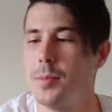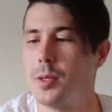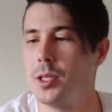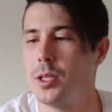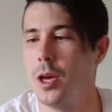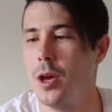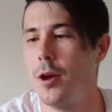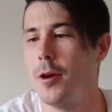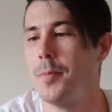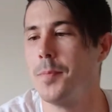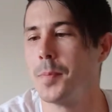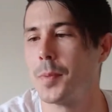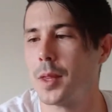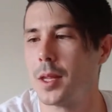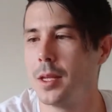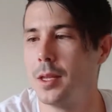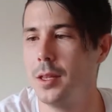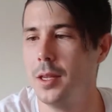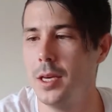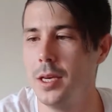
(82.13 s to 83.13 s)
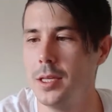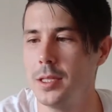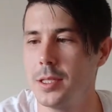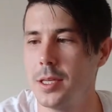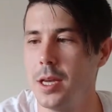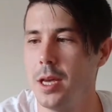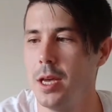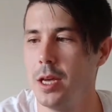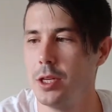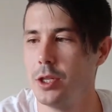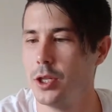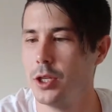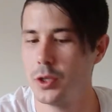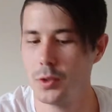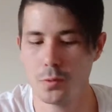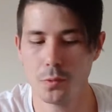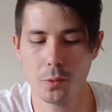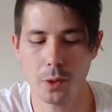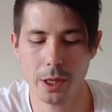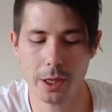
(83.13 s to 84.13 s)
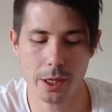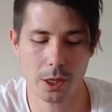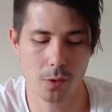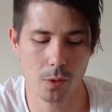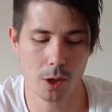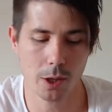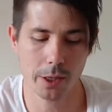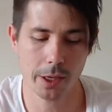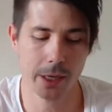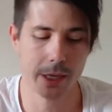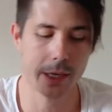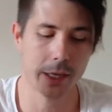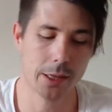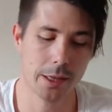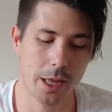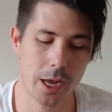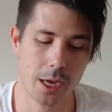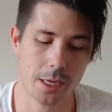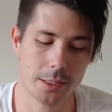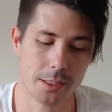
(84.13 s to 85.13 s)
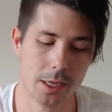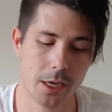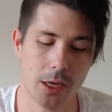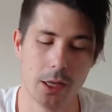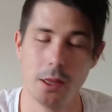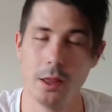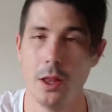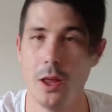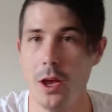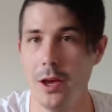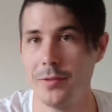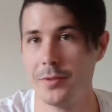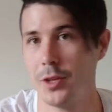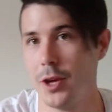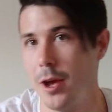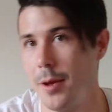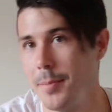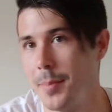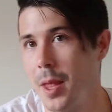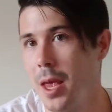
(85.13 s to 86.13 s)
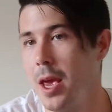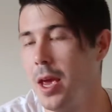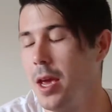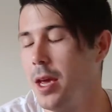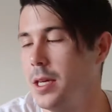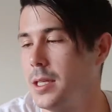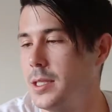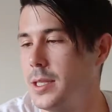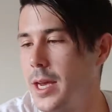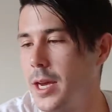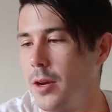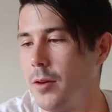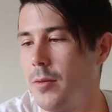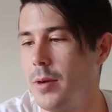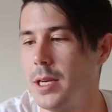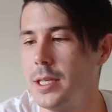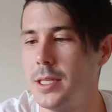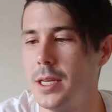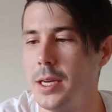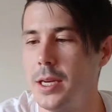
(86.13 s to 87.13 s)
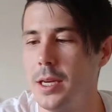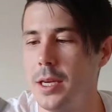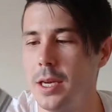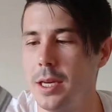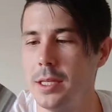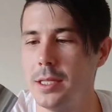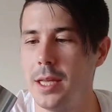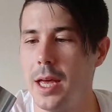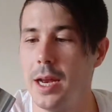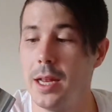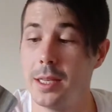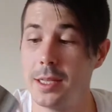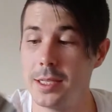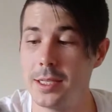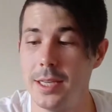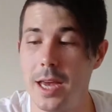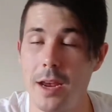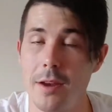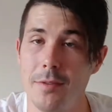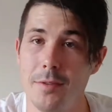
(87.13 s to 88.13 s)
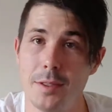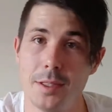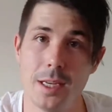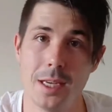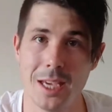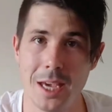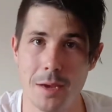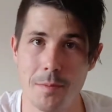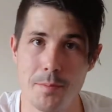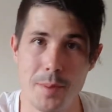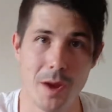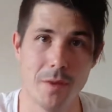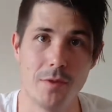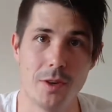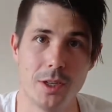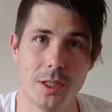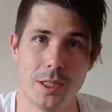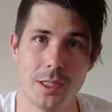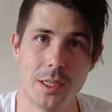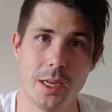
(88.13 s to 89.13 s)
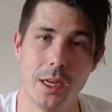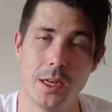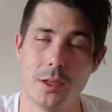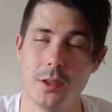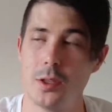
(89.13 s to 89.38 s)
So this just really quality can last a lifetime. Second reason is that it's safe to keep beverages in.